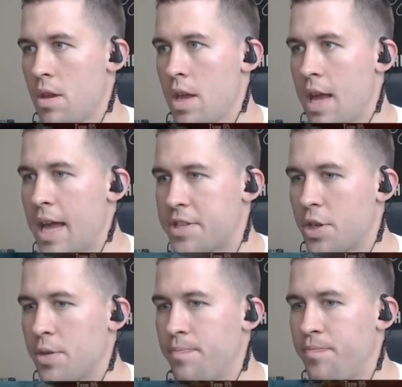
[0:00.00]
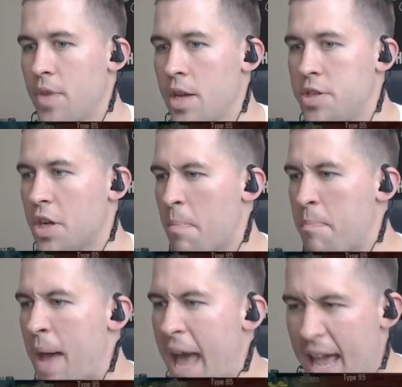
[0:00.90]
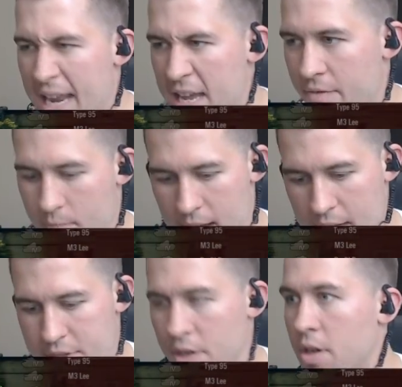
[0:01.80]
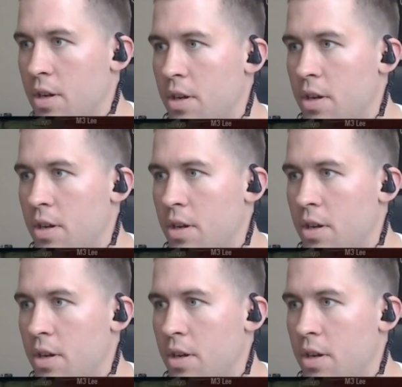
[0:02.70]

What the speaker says: Hetzer. Took a bad hit from a Hetzer.